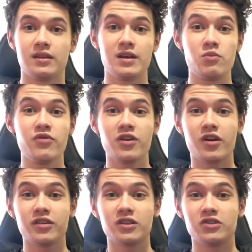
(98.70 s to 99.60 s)
Now moving
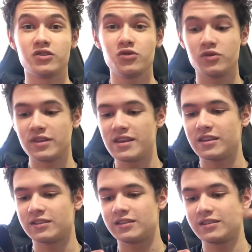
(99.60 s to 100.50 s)
on to the
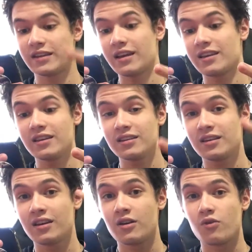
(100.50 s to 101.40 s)
second
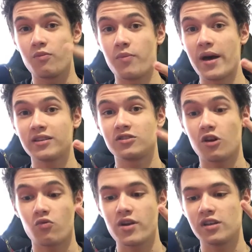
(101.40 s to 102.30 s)
best
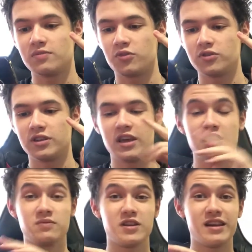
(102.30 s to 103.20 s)
way to boost
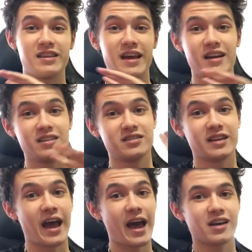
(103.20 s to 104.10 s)
engagement and that is to
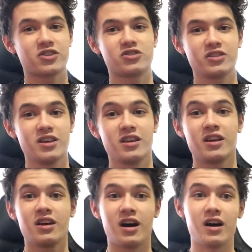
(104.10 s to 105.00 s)
actually
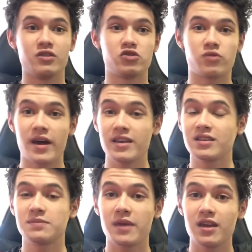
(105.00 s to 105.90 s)
uh, try
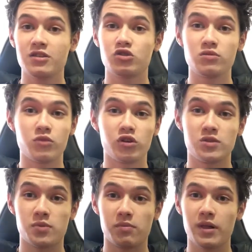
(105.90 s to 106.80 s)
expand to
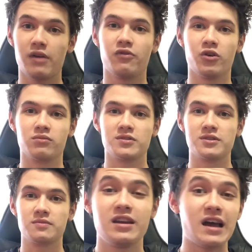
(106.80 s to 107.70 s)
multiple
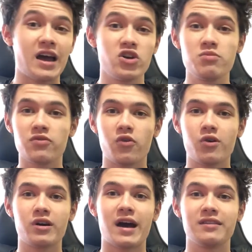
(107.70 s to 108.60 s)
platforms. Now I know
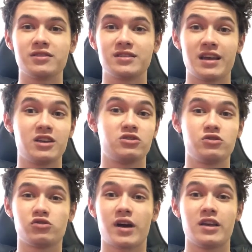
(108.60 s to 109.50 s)
before I've said to
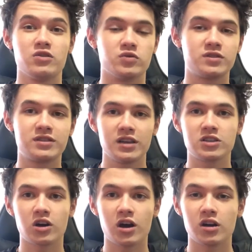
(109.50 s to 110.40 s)
try use
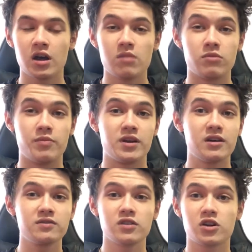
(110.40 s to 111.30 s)
TikTok, but
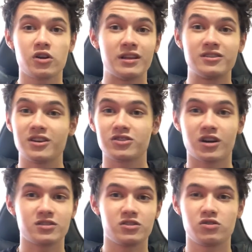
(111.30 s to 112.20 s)
because of the current
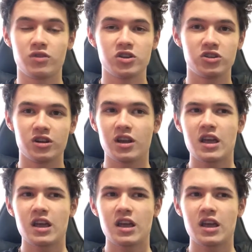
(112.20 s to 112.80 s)
TikTok situation,